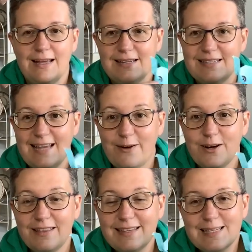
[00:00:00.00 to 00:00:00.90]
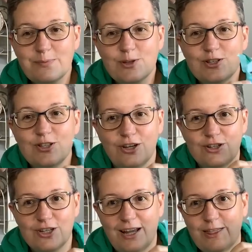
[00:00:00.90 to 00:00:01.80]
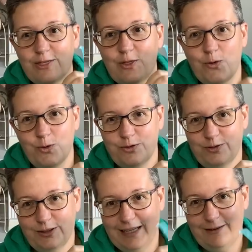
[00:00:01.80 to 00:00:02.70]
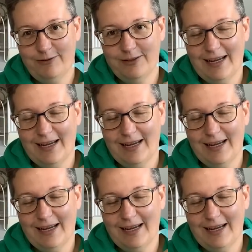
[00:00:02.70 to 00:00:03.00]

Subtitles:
Sarah, this was such a thoughtful gift,